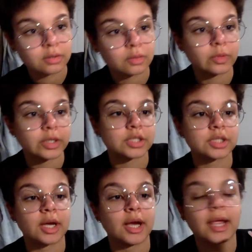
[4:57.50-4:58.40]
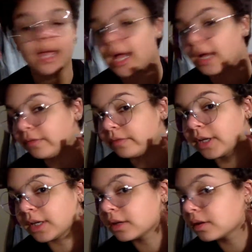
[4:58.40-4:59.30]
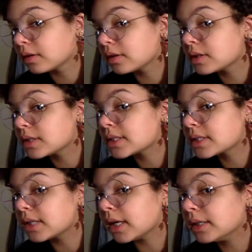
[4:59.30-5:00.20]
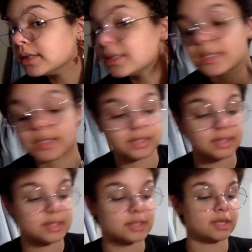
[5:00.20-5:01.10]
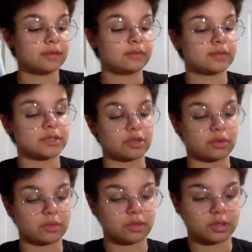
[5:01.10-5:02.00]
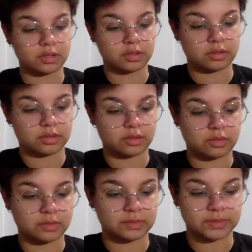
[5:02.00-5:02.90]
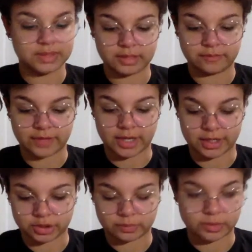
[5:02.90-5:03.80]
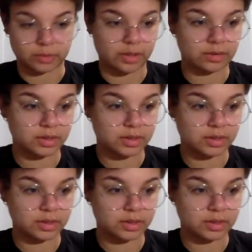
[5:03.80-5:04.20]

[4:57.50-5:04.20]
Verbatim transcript: which I have like studs and stuff, so we'll see if I actually want to wear